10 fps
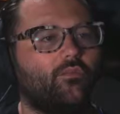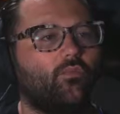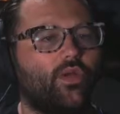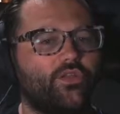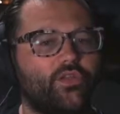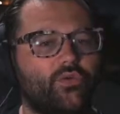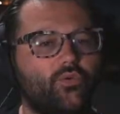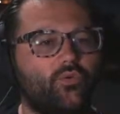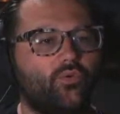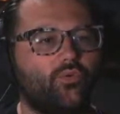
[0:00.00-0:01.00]
When
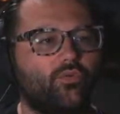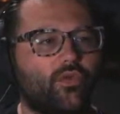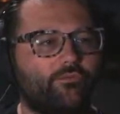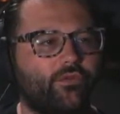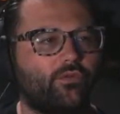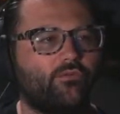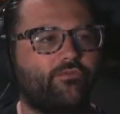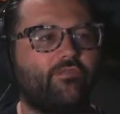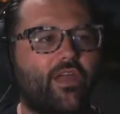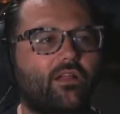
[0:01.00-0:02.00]
you... If you
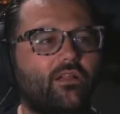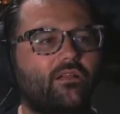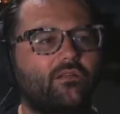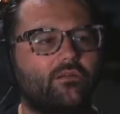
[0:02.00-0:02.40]
fail,